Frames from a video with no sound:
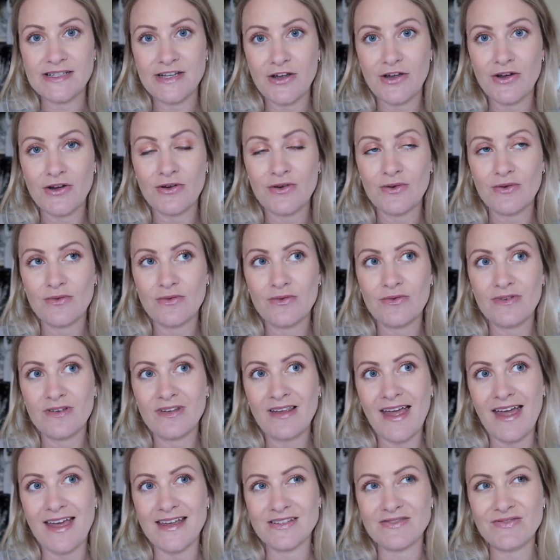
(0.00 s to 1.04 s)
So
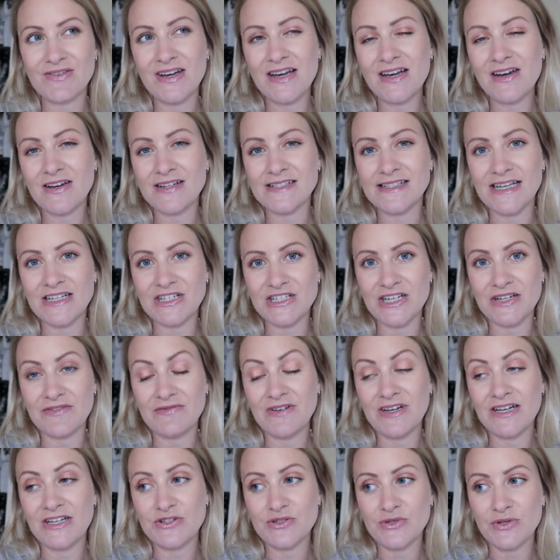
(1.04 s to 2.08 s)
yeah, it's really nice, actually. I'm
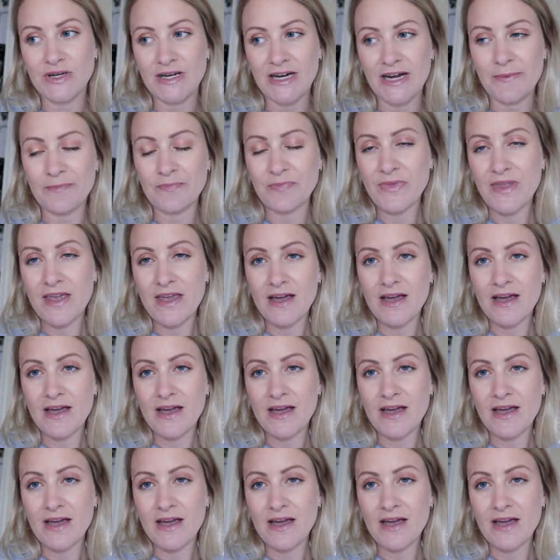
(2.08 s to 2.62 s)
really enjoying it.